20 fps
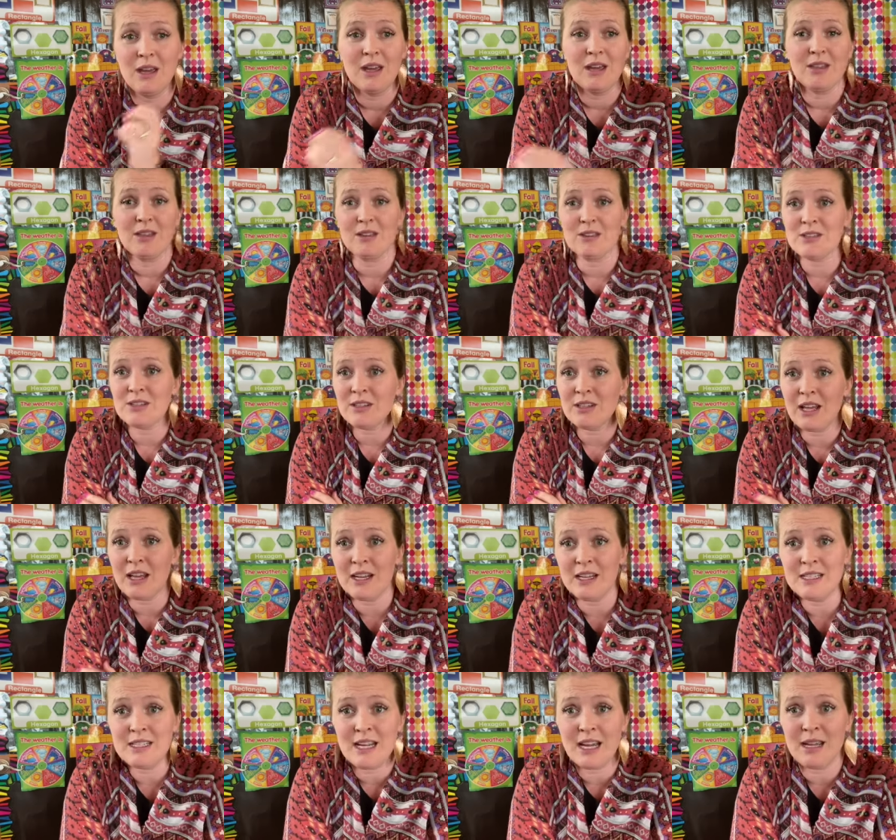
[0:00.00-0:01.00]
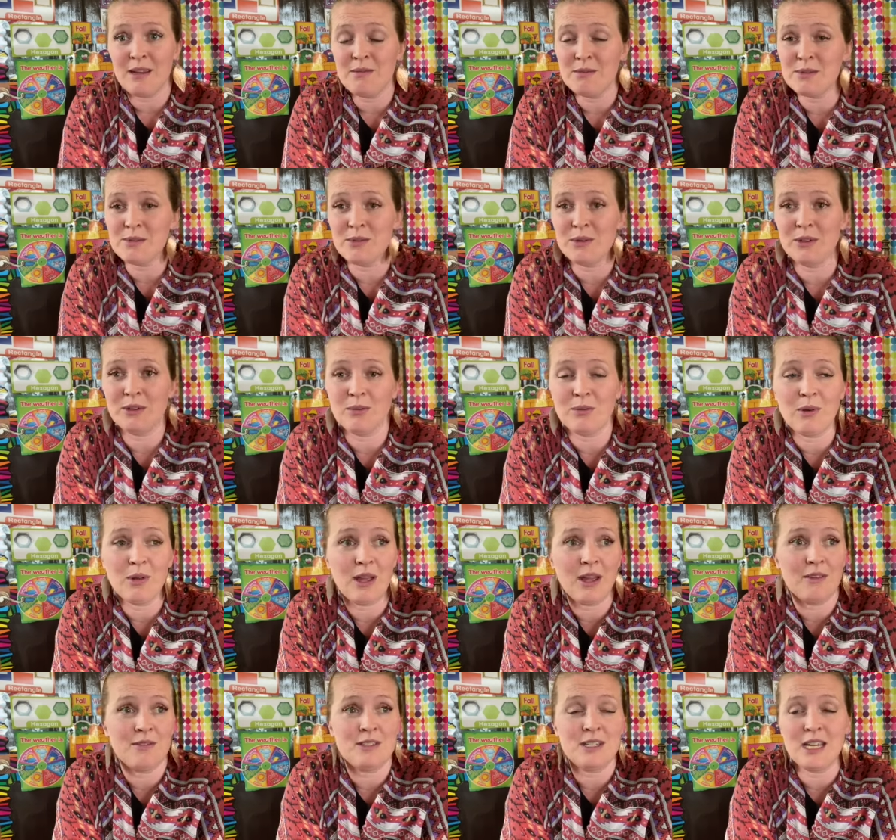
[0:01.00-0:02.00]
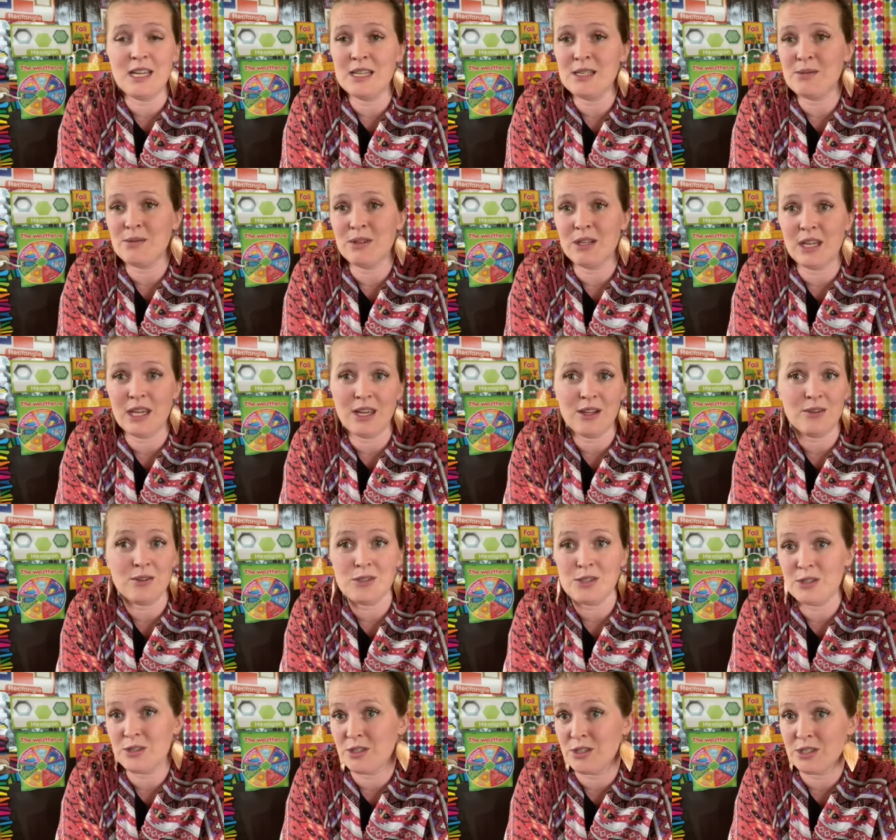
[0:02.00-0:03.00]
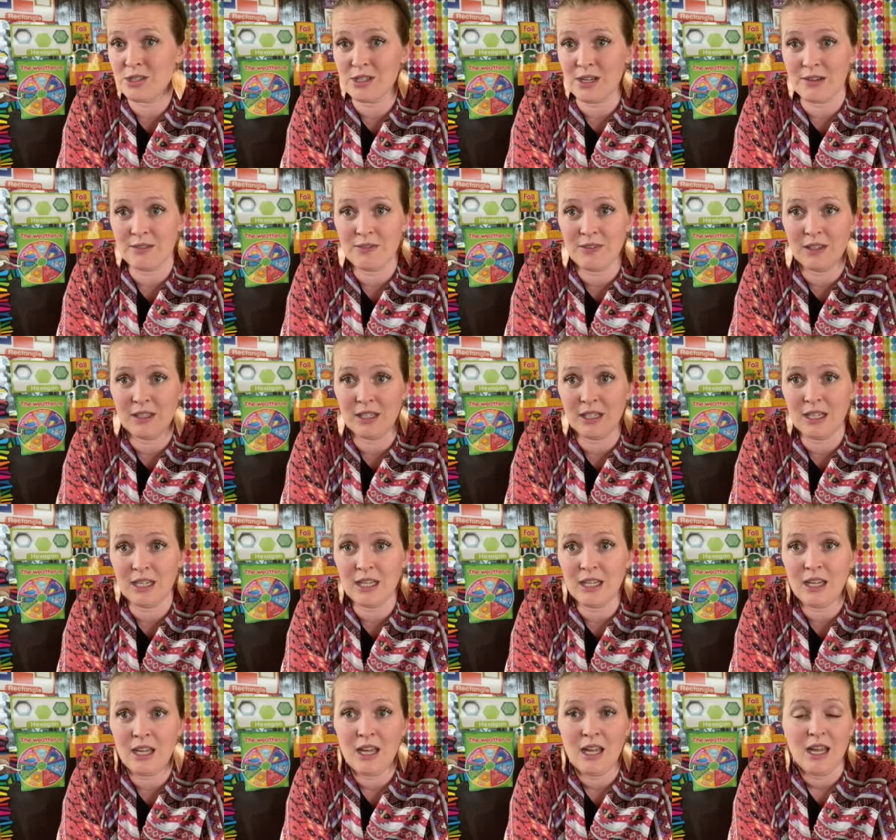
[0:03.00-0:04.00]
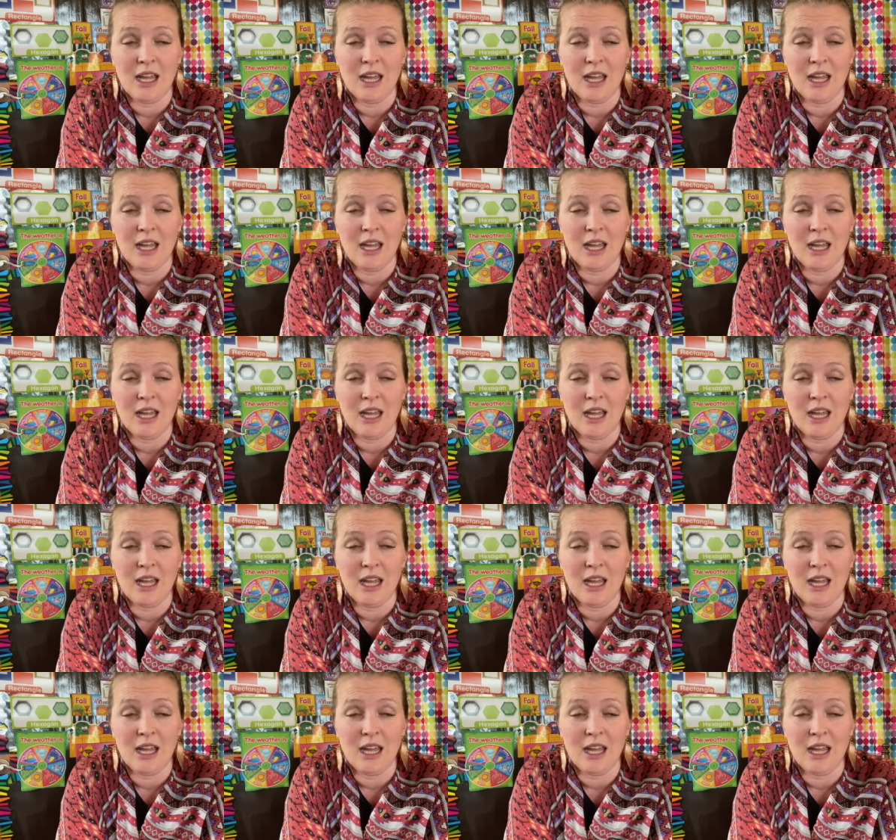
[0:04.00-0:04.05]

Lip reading: There's a lot of times where we'll have days where the kiddos are just not feeling it,